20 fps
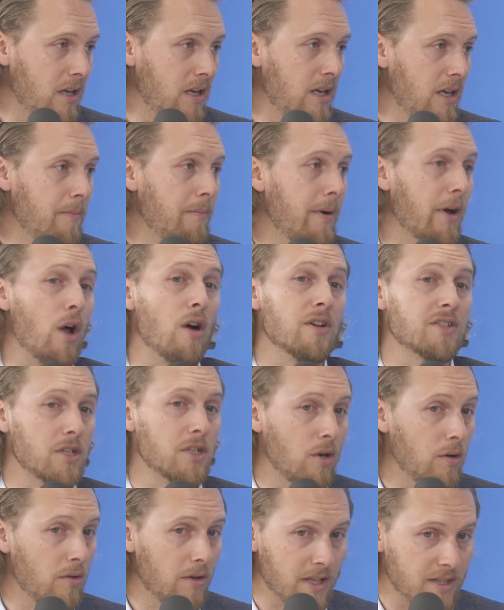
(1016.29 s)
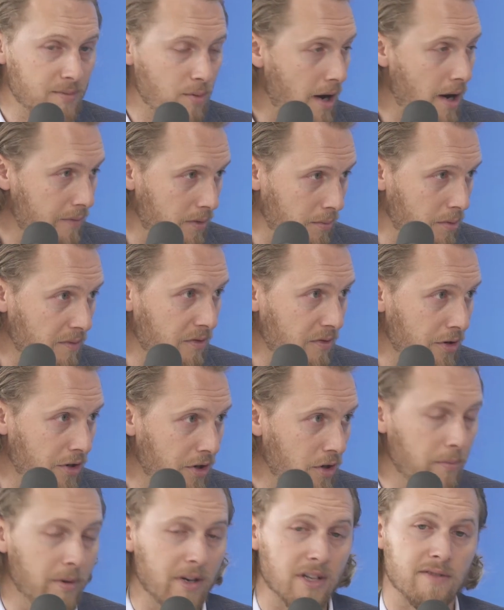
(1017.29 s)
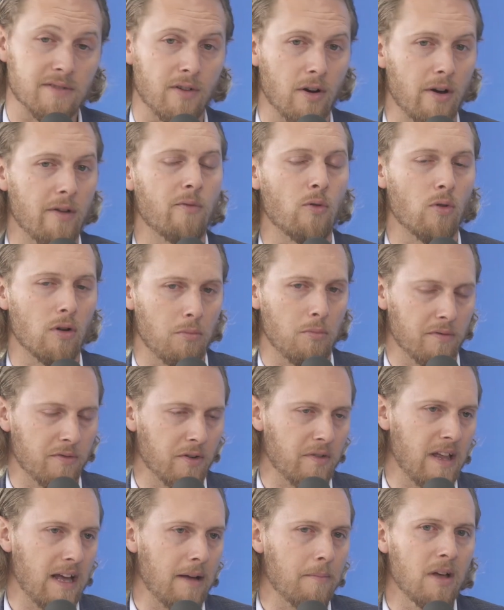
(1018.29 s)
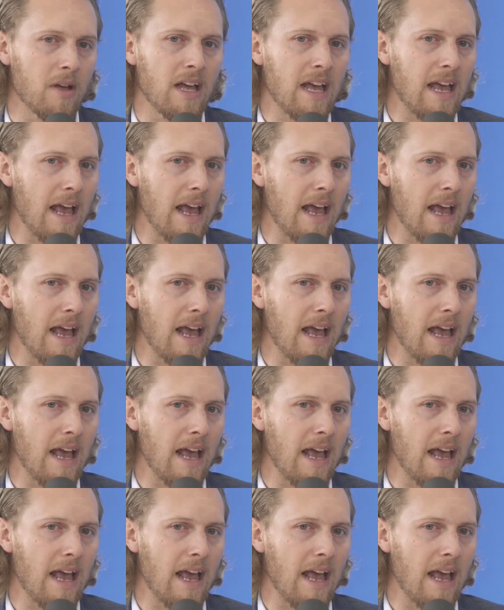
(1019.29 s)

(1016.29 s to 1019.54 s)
but also it's profitable for you, but it's very affordable for them,